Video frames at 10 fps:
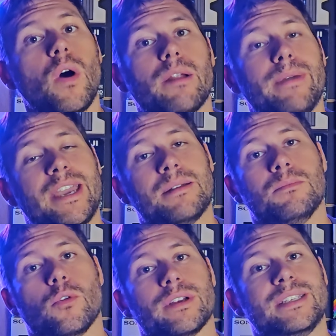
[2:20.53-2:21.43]
to make it
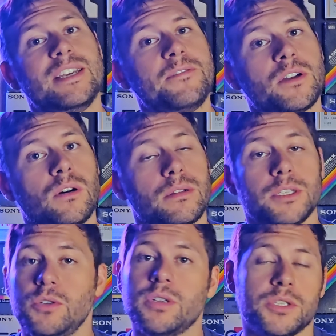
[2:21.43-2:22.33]
more difficult,
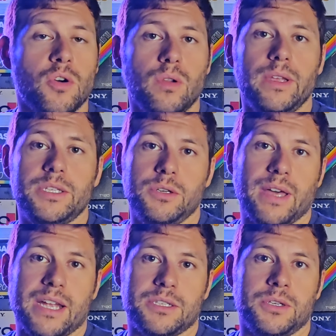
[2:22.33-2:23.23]
you can totally do
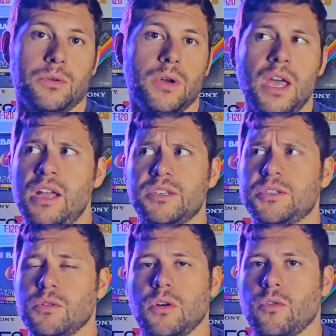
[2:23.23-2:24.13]
that too. Just
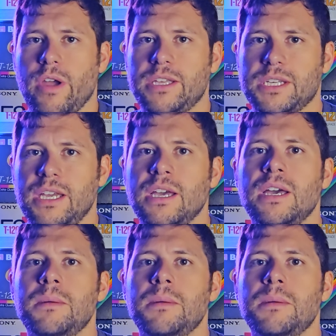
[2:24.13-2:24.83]
don't go crazy.